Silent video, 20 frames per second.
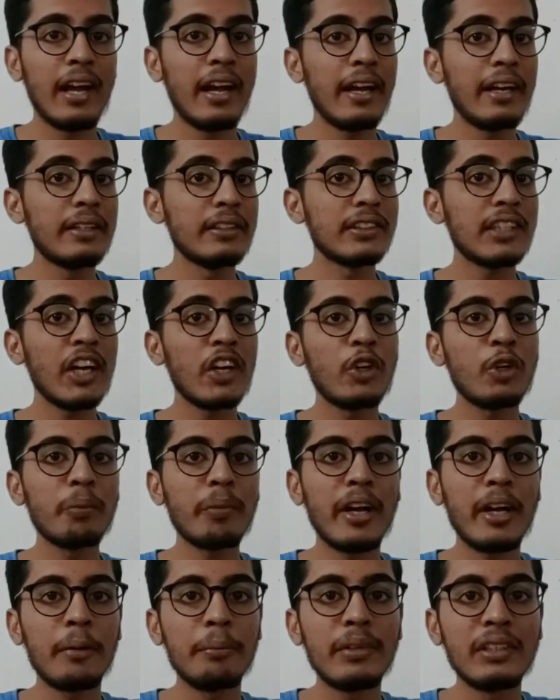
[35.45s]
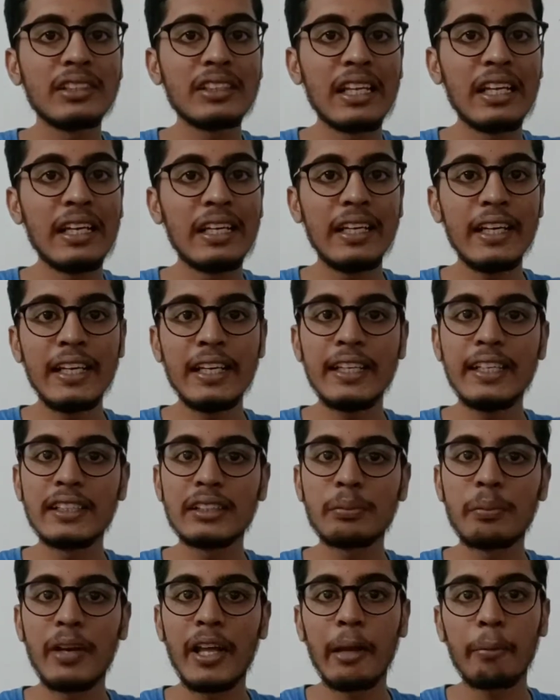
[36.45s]
and 32 megapixel in
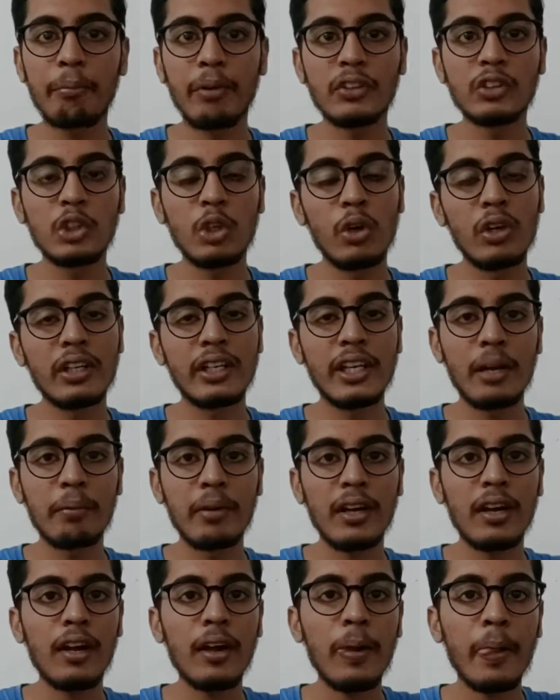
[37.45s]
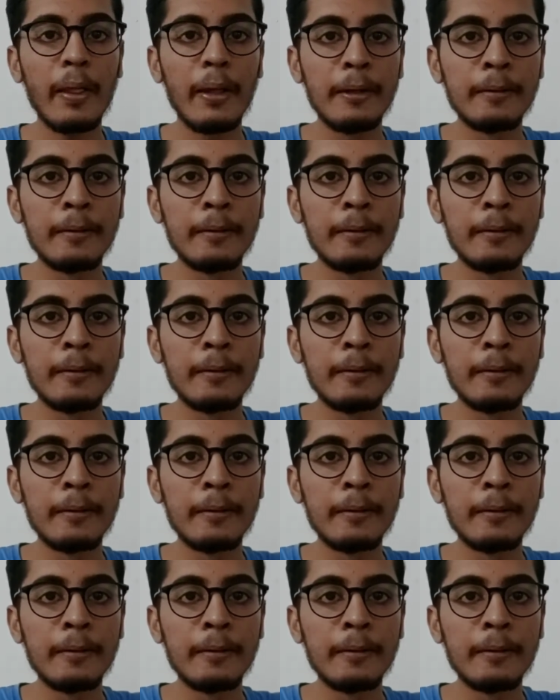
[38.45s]
display punch hole camera